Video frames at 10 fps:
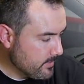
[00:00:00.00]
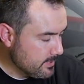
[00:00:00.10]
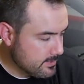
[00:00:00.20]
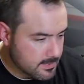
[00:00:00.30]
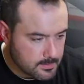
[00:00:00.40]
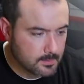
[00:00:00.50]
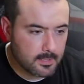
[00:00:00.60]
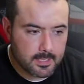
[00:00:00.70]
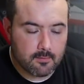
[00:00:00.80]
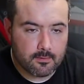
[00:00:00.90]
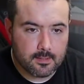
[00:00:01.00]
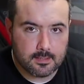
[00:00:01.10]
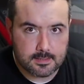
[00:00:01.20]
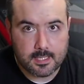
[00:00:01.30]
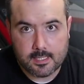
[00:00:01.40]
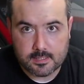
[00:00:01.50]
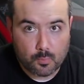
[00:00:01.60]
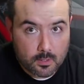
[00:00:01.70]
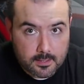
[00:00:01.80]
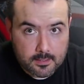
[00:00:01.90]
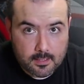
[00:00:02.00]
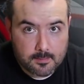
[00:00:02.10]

it does look like everything inside is working.